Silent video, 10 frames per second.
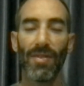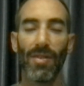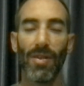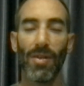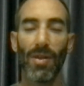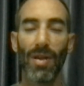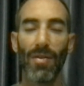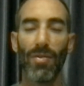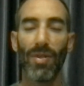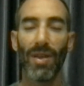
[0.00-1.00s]
You
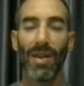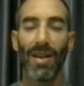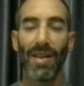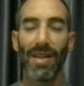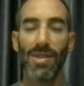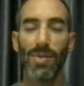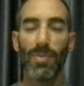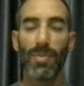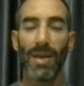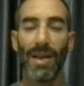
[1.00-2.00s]
can feel this
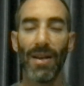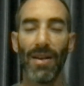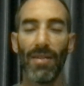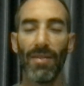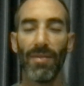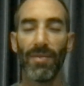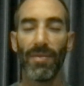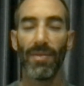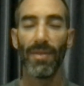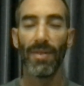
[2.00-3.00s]
pillar
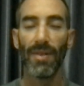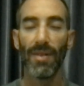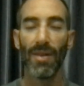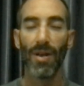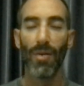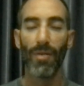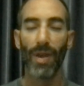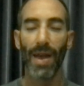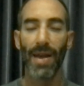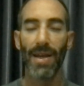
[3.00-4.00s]
of
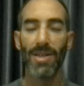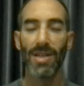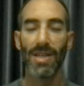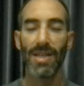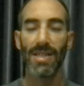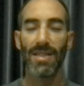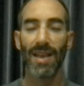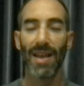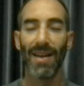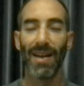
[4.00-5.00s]
energies
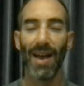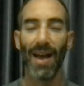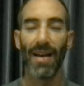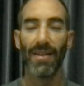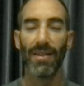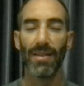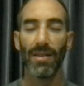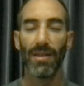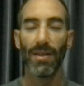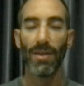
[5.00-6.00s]
and light
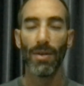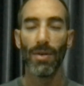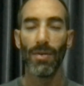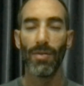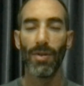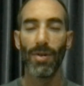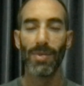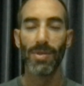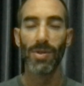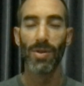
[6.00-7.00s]

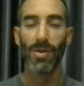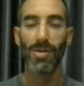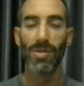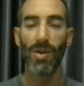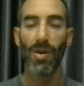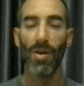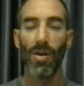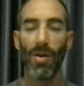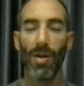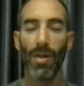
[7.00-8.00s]
from source
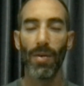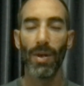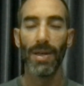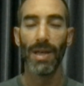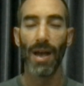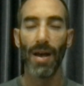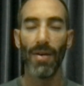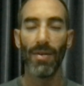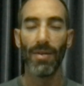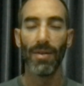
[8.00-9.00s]
all the way
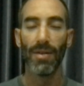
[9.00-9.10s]
down